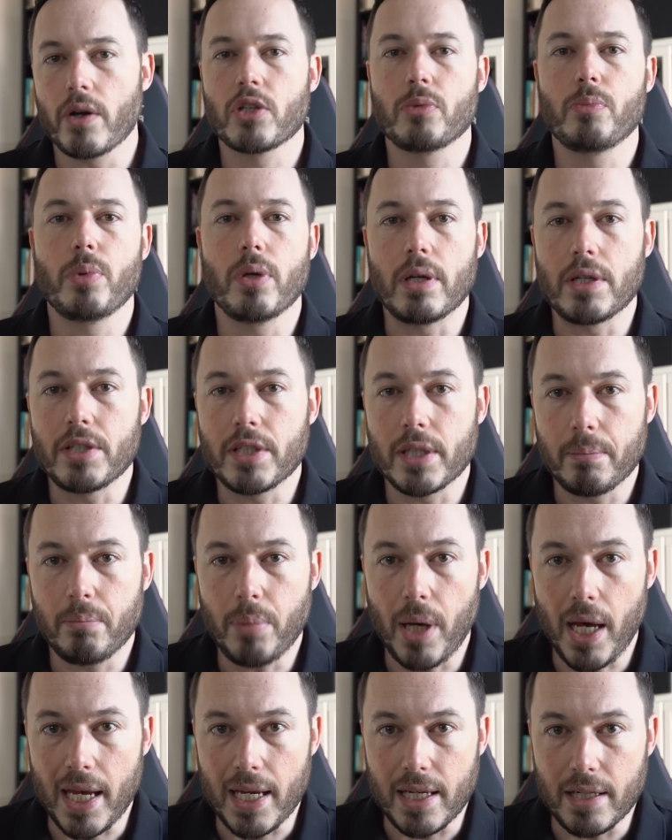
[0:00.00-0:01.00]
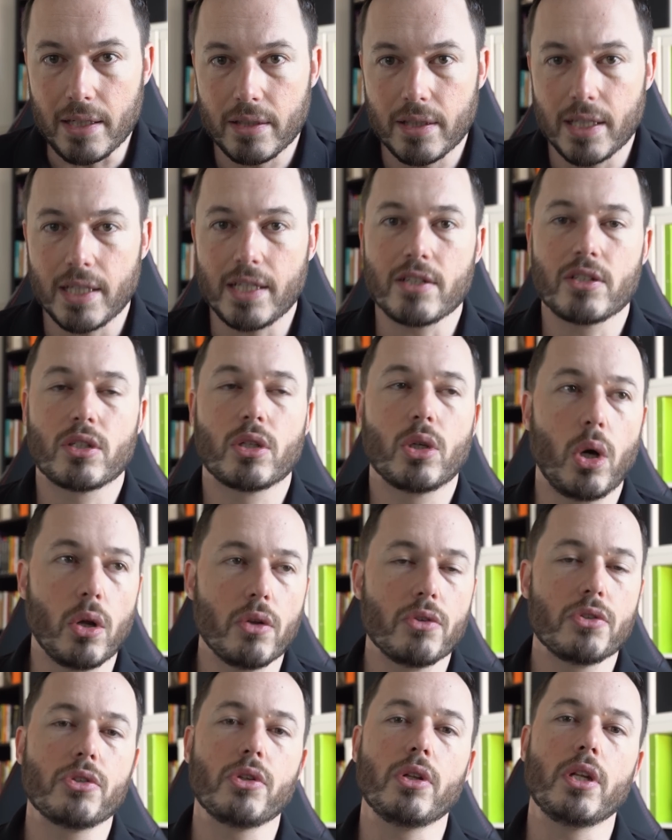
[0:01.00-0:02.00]
experiencing pain and it's
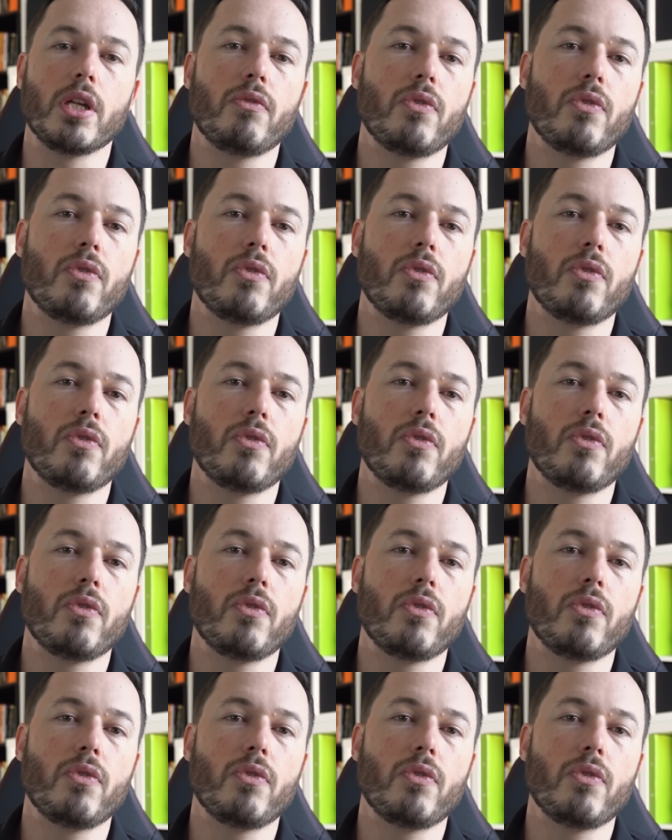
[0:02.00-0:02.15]
constant,